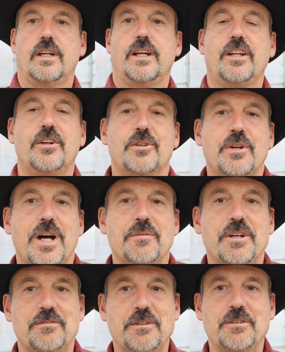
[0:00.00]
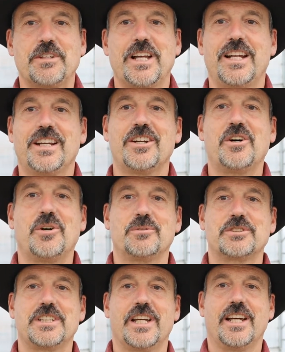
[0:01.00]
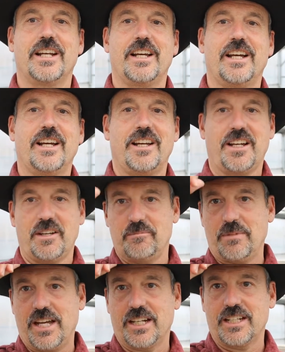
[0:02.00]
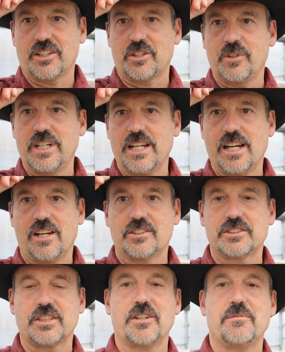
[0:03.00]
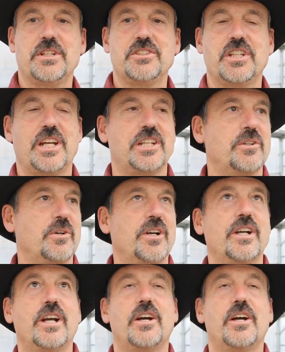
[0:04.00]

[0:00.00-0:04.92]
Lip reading: Hello, Rob here from the Flanagan Homestead. I'm back in the greenhouse here in mid-January.